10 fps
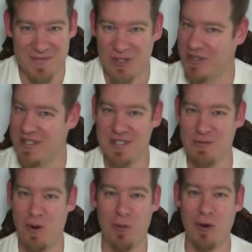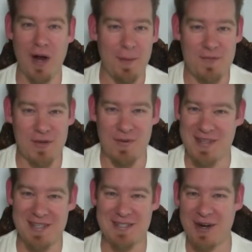So, this is what we're up to.
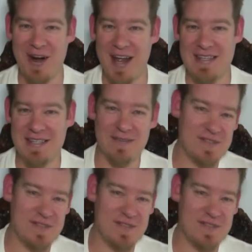This is our idea